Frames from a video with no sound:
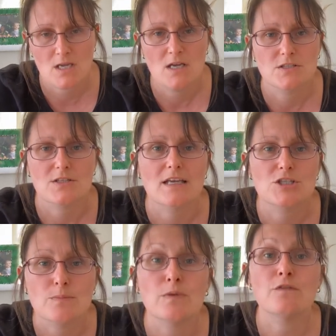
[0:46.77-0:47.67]
So there
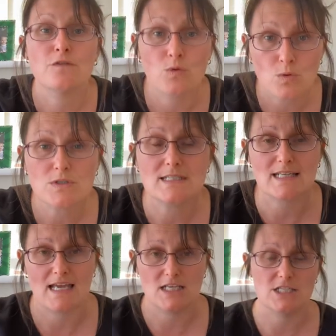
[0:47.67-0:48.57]
should be 4
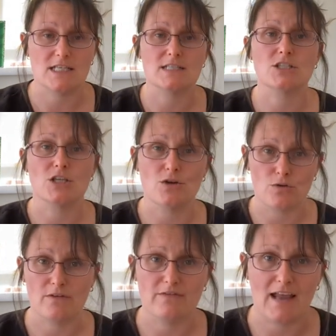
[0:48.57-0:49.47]
stages to your
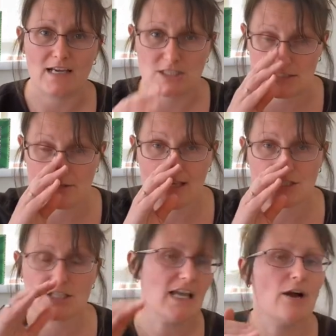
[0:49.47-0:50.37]
reflection, so that
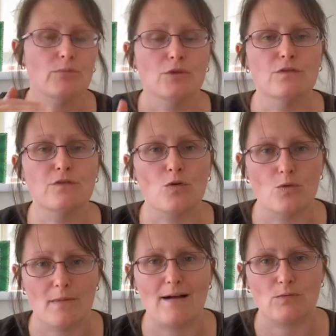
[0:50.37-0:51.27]
should help you
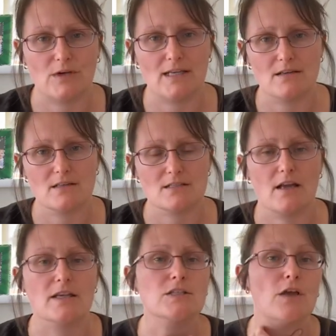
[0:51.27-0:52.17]
format what it looks
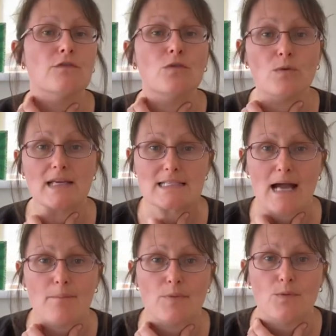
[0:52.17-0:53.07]
like. So for
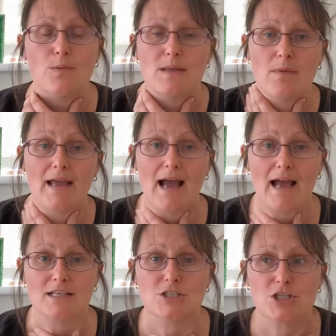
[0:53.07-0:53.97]
example, we might
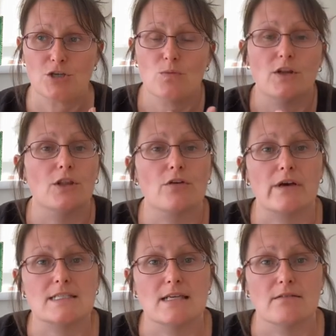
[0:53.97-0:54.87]
ask you, one of the
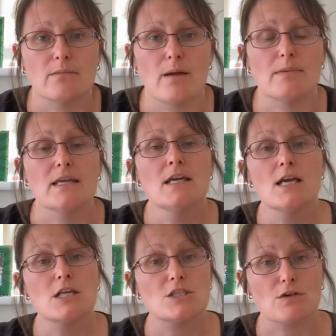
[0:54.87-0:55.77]
criteria might be
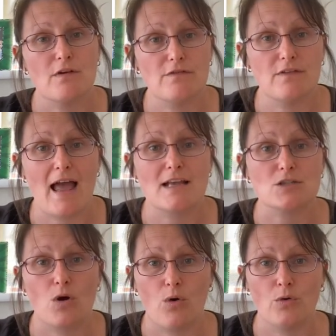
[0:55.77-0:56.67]
to reflect
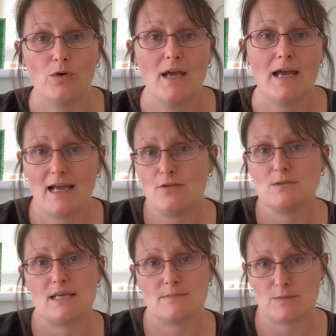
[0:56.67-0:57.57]
on how you
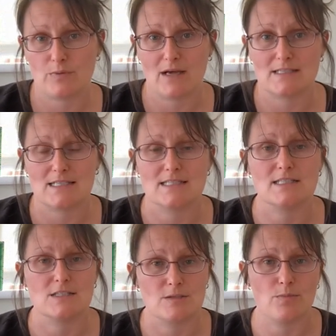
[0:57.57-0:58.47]
adapted practice
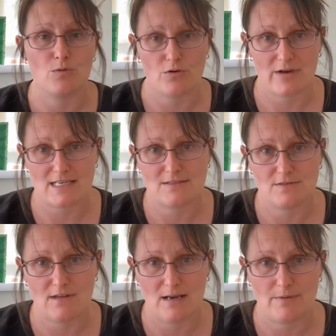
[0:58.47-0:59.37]
to support creative
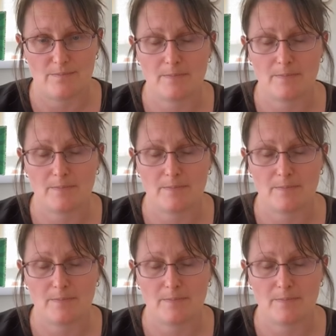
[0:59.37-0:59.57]
development.